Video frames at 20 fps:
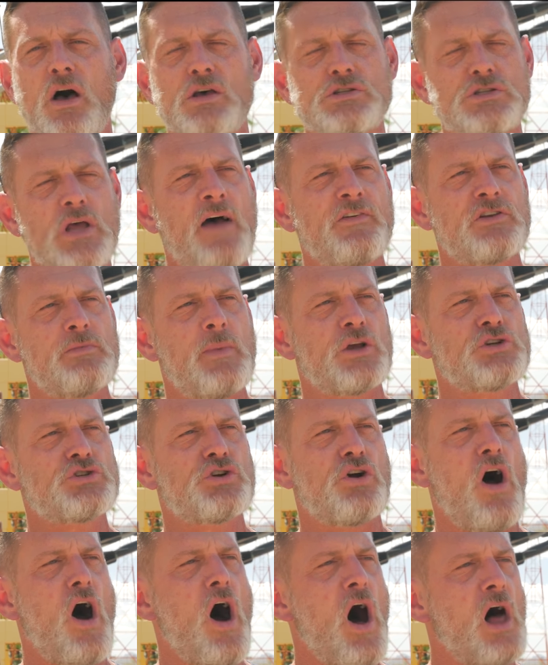also have to make
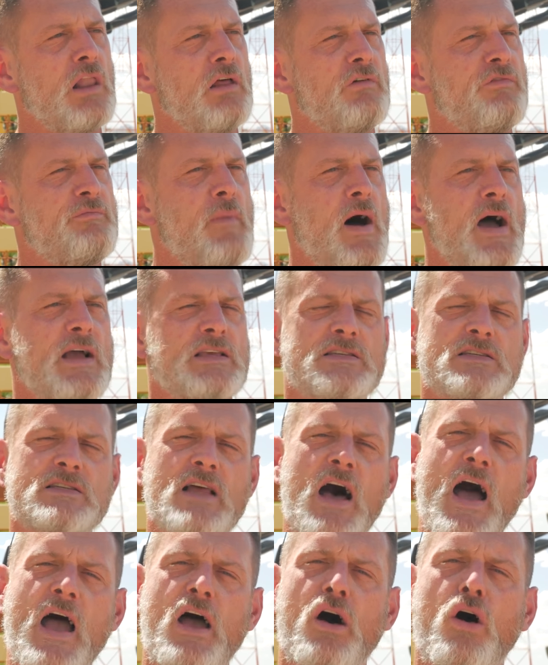sure all of my
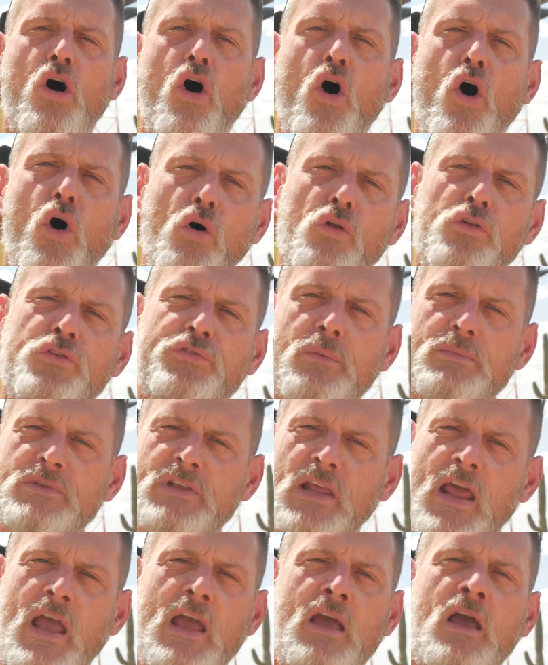style holds from
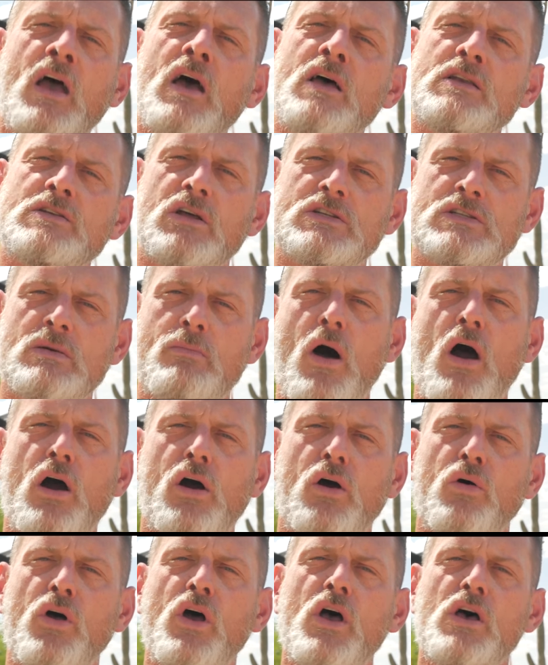today till
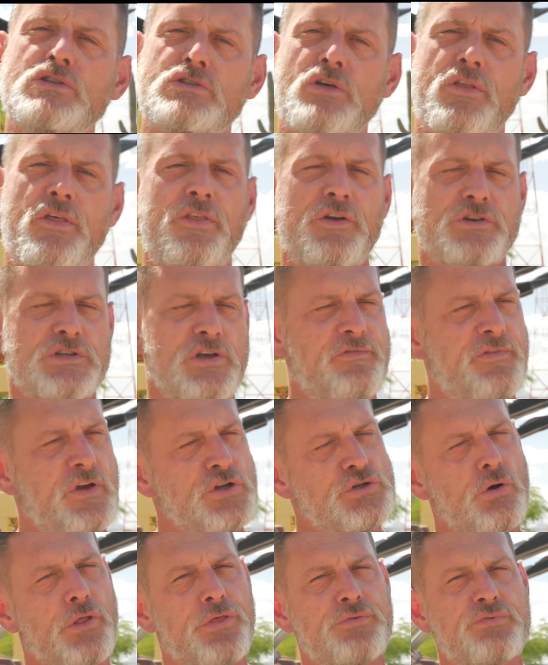tomorrow so that there's a
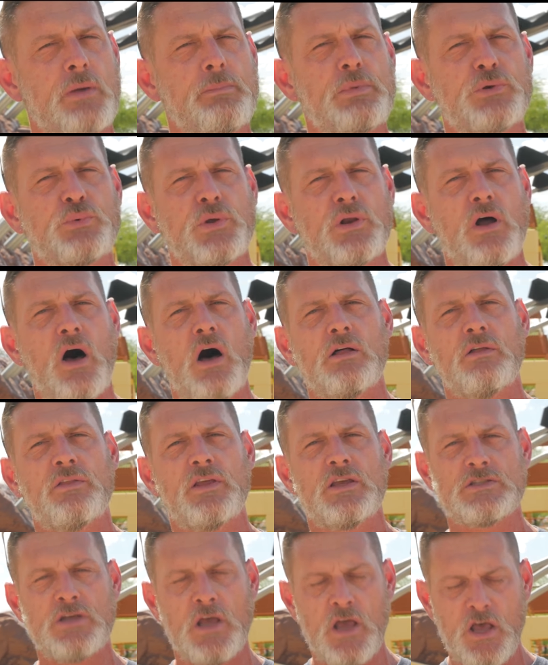visual thread between all of
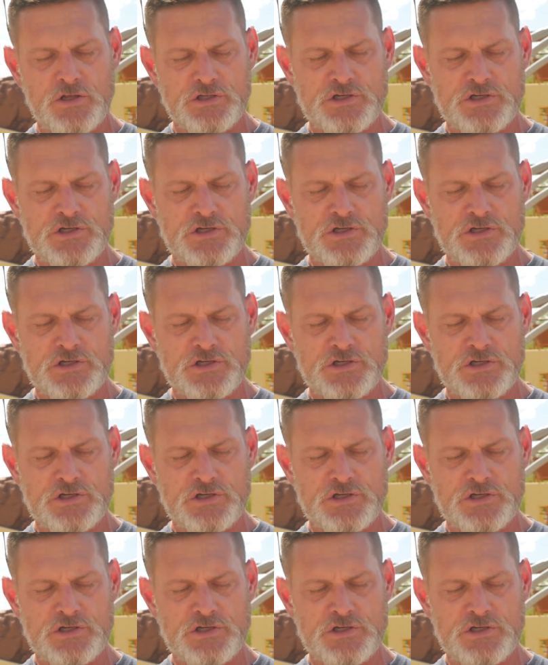these.